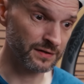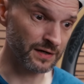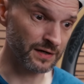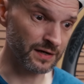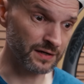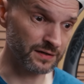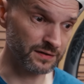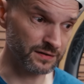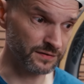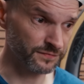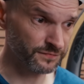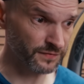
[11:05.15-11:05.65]

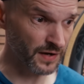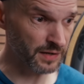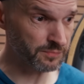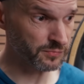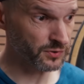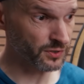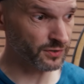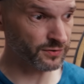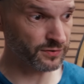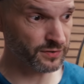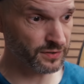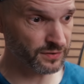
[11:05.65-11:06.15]
And if I'm
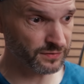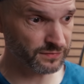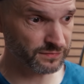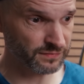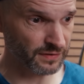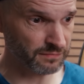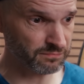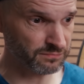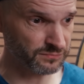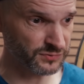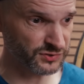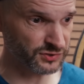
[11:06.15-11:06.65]
curious,
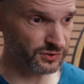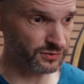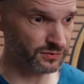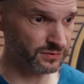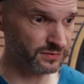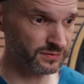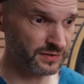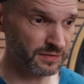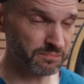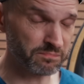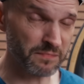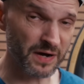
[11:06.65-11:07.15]
I'm
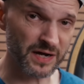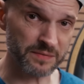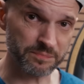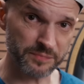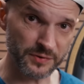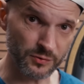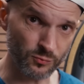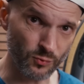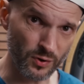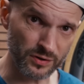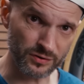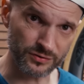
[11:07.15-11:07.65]
sure there might
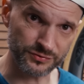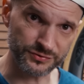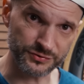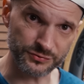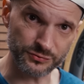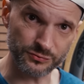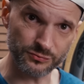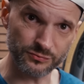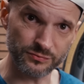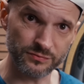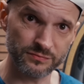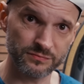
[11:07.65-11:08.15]
be one or
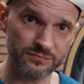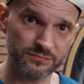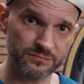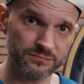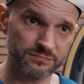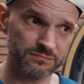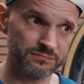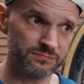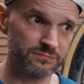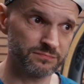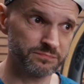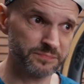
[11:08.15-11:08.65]
two
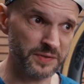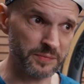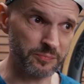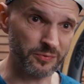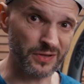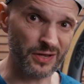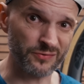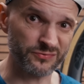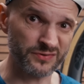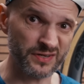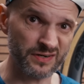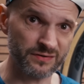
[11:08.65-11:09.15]

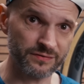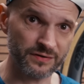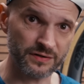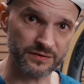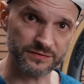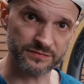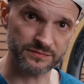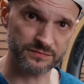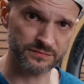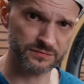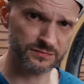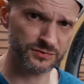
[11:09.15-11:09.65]
people out there
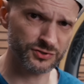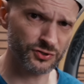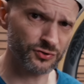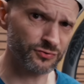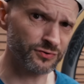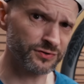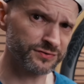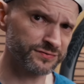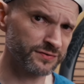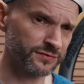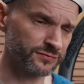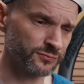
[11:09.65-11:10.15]
that's
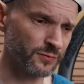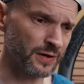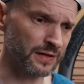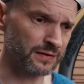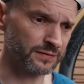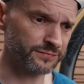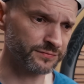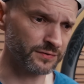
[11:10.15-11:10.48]
curious as well.